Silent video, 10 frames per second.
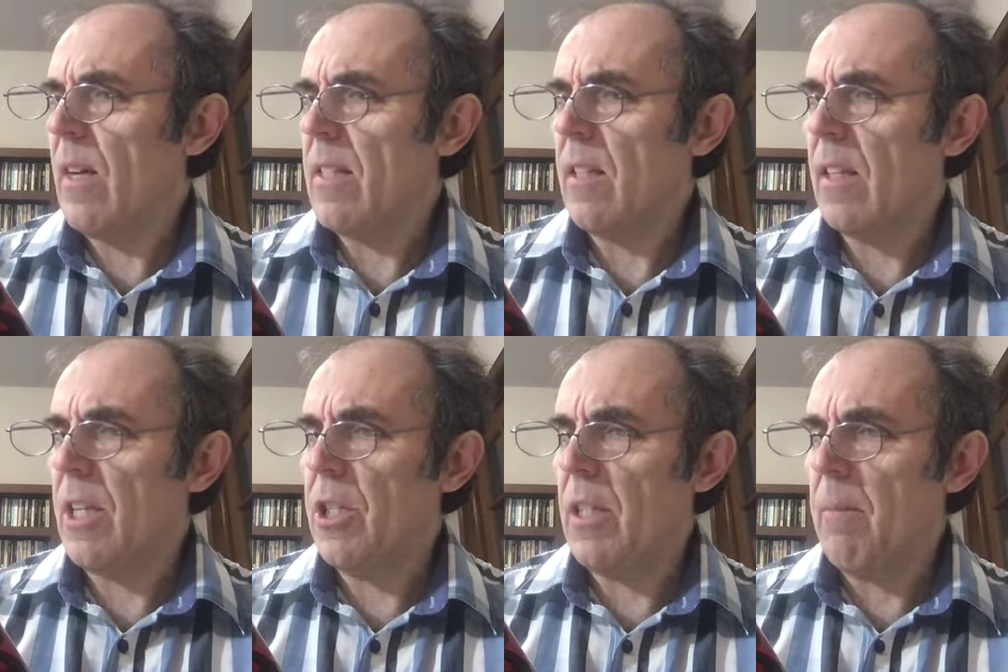
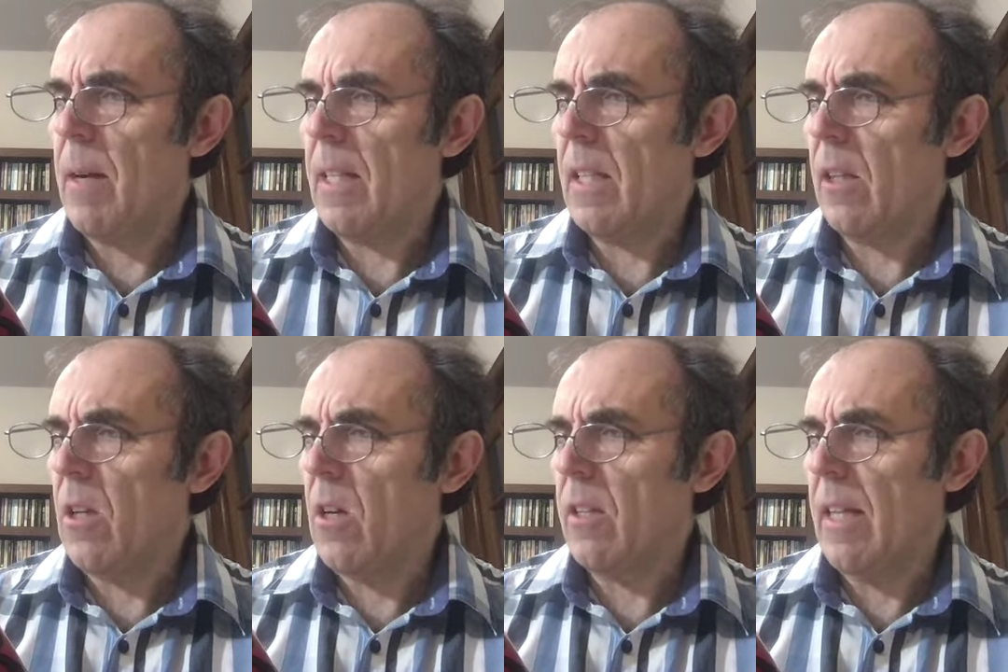oscillation, it might
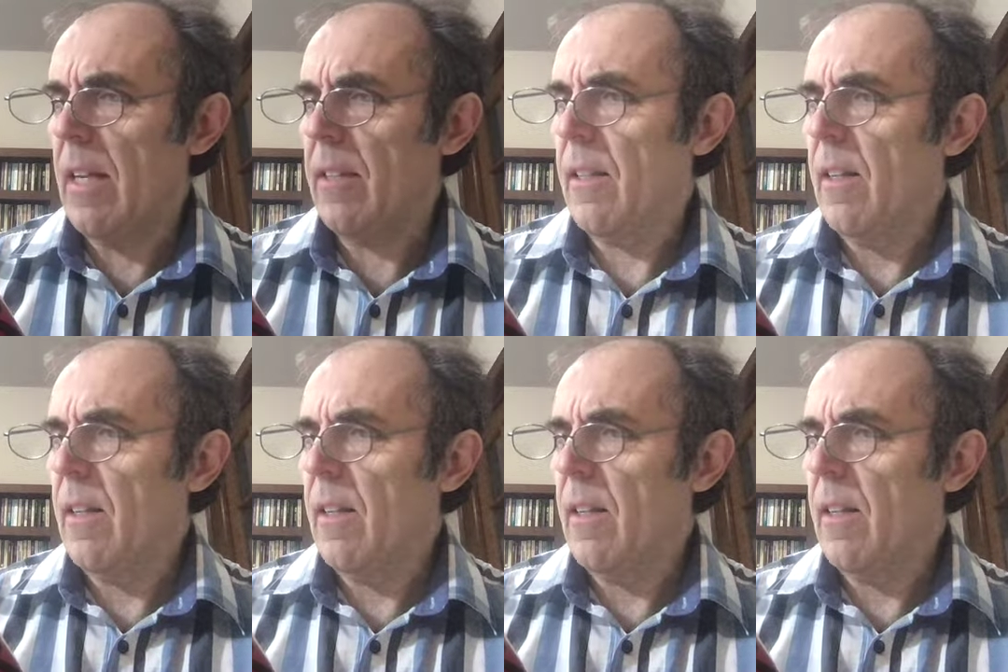elongate.